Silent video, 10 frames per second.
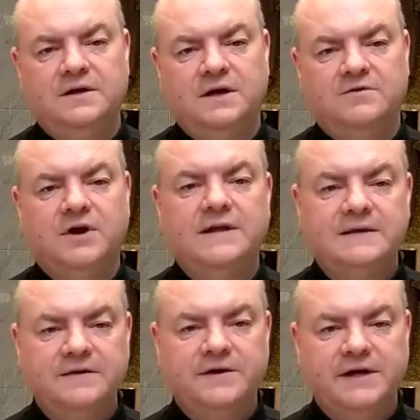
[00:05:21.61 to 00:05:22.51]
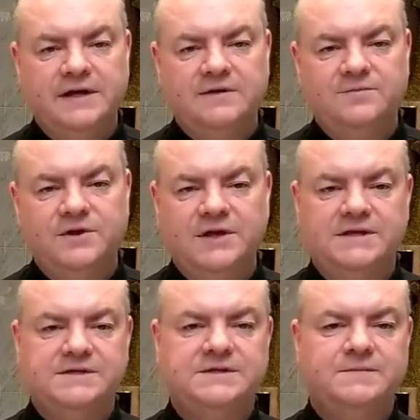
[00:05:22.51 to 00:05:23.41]
uh, criteria in
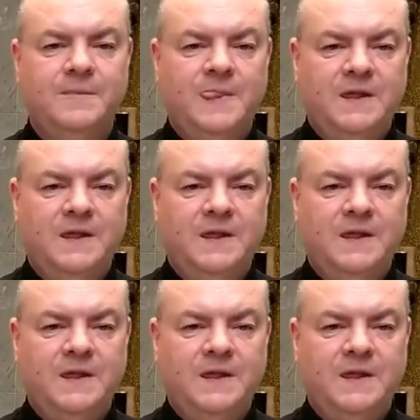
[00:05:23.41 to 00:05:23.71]
place.